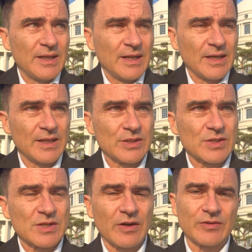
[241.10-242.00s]
And then
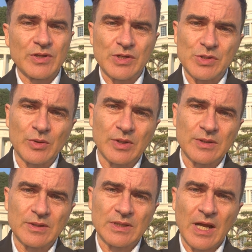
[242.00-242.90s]
just after this short
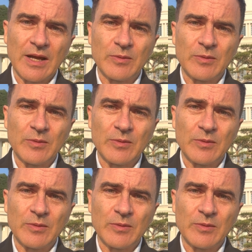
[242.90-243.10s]
time